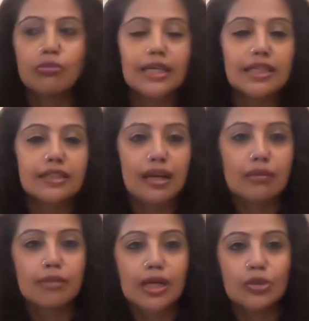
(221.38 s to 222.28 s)
by the
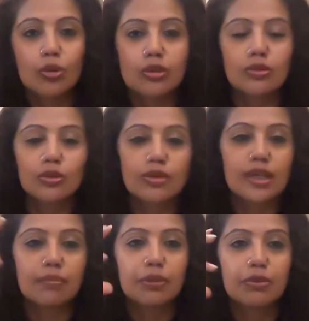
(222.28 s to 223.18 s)
time my daughter grows
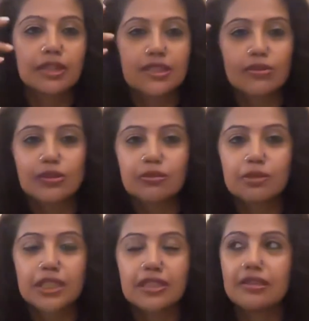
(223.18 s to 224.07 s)
up, the world's going to
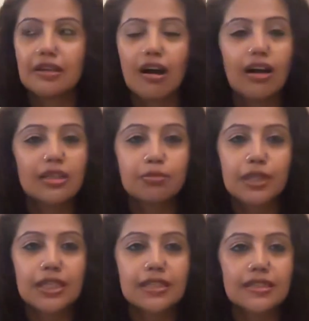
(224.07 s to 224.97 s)
be a hard
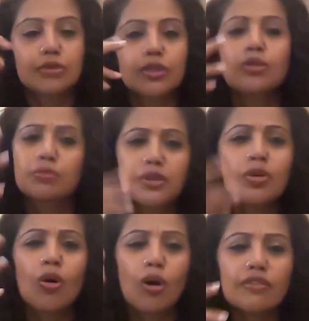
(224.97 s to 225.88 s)
place. So
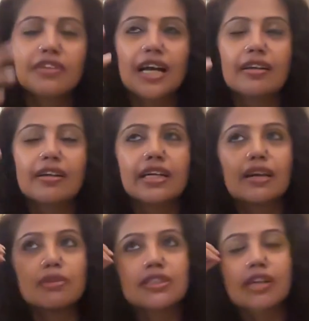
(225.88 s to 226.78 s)
all of that, right? I
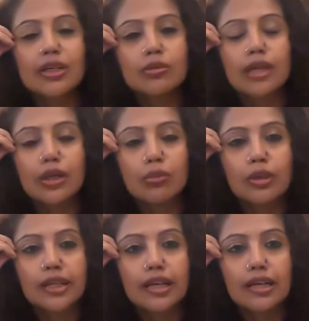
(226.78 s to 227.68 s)
was trying to think, what
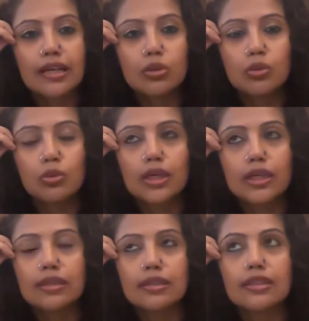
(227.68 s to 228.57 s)
can I do
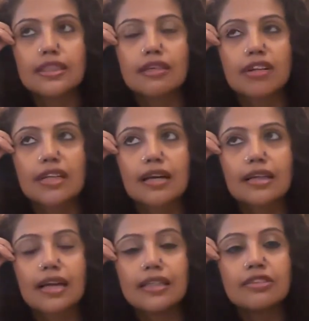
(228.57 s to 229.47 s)
and stuff like that.
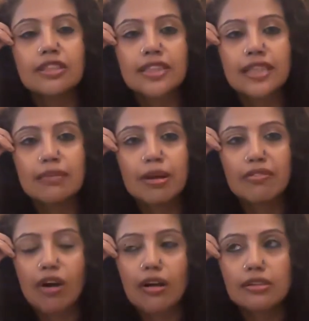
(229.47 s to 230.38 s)
And interestingly, my
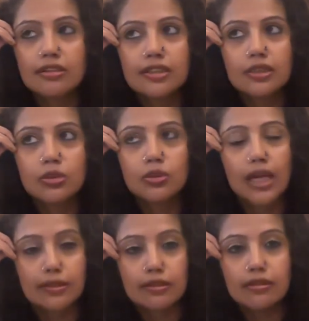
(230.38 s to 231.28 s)
father is into
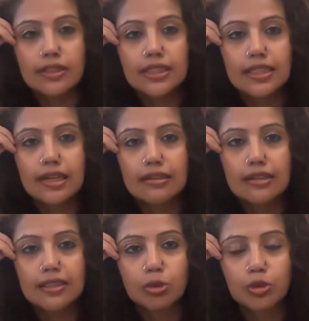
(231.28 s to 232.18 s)
leather. He's a leather
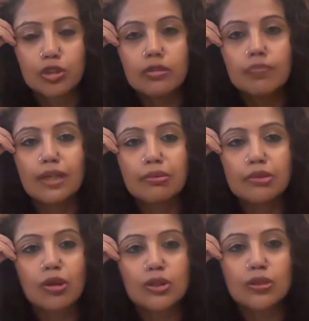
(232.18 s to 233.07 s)
exporter. It was
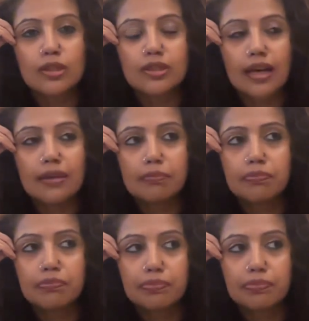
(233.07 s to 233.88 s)
also the time